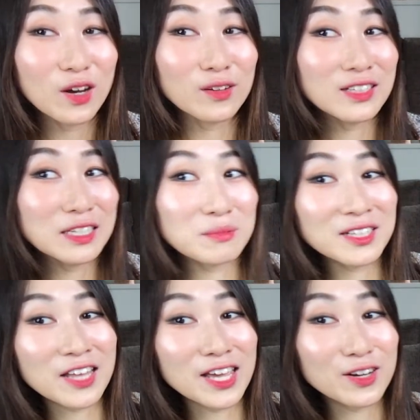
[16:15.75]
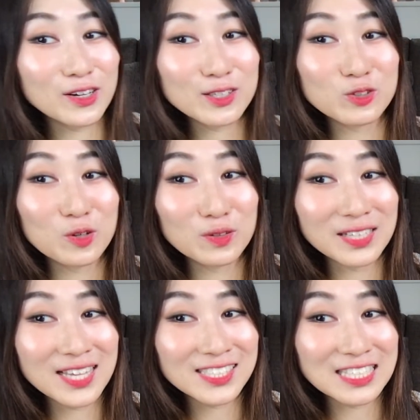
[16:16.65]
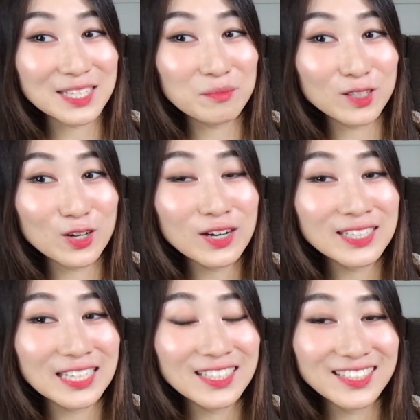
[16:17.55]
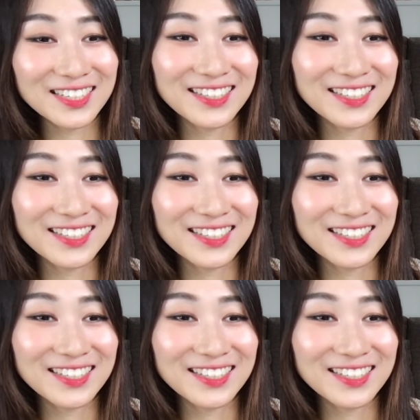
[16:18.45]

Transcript: a little bit later. So let's keep learning.